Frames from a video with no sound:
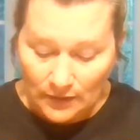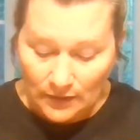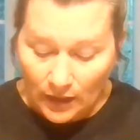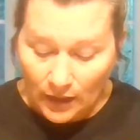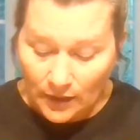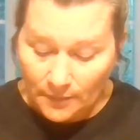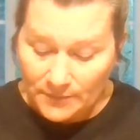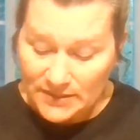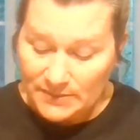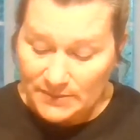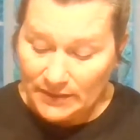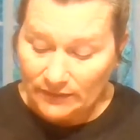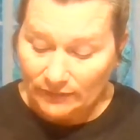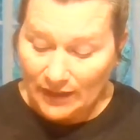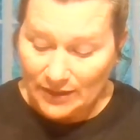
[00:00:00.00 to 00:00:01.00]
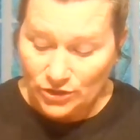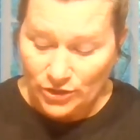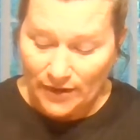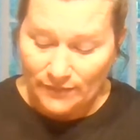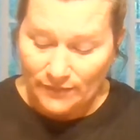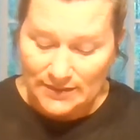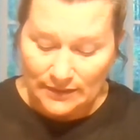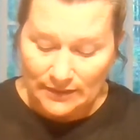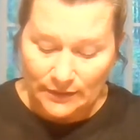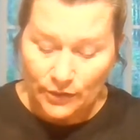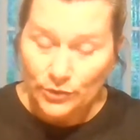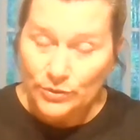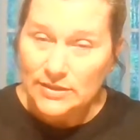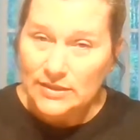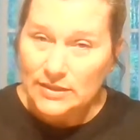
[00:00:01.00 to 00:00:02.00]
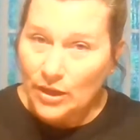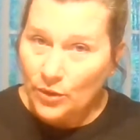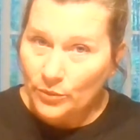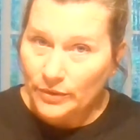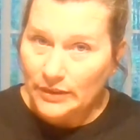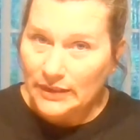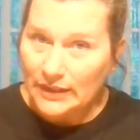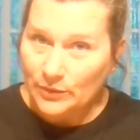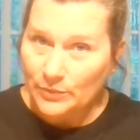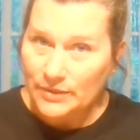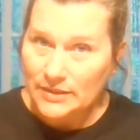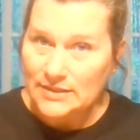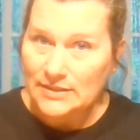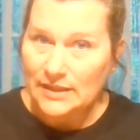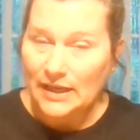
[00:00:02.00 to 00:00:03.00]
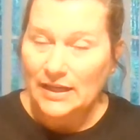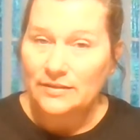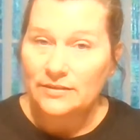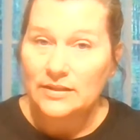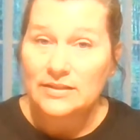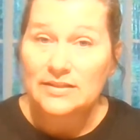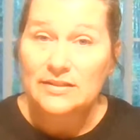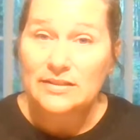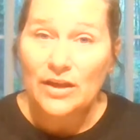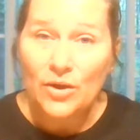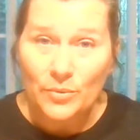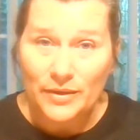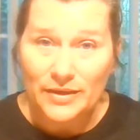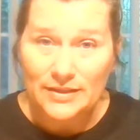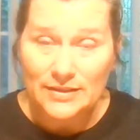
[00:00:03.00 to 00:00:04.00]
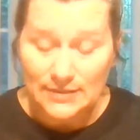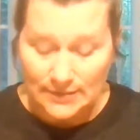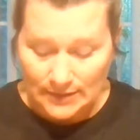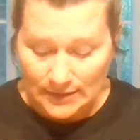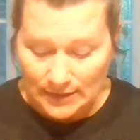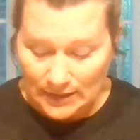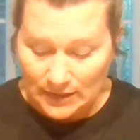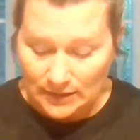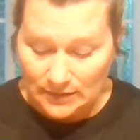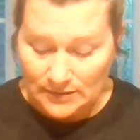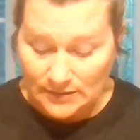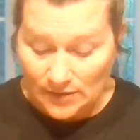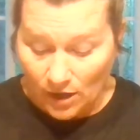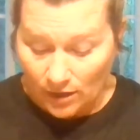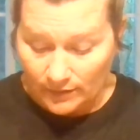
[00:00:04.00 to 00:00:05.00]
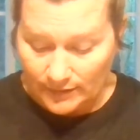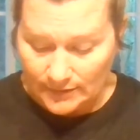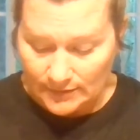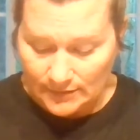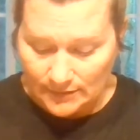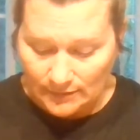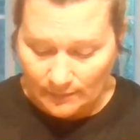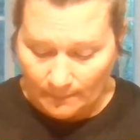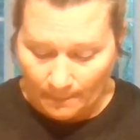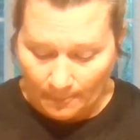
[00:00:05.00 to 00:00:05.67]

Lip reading: The speed of light travels a little slower in liquids and the slowest in solids.